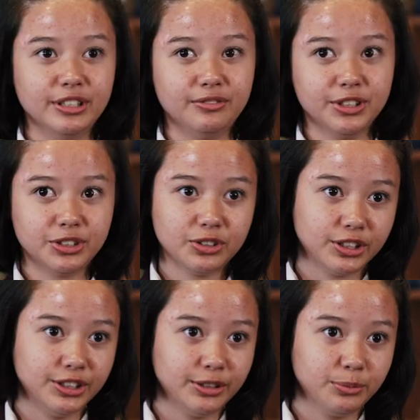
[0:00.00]
if you're
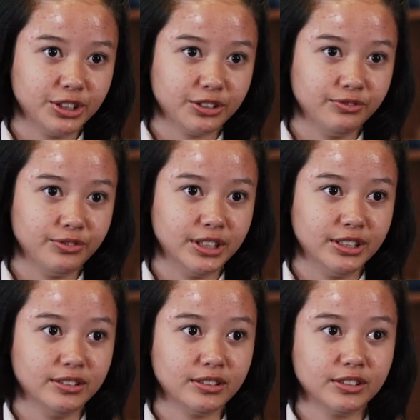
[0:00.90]
struggling with
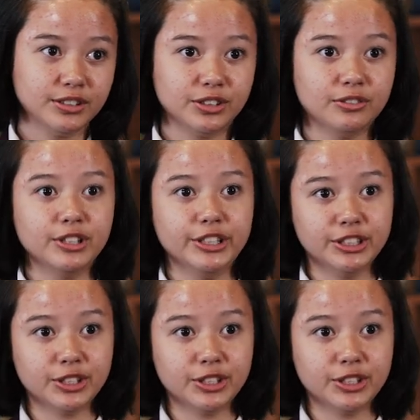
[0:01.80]
something, because they're really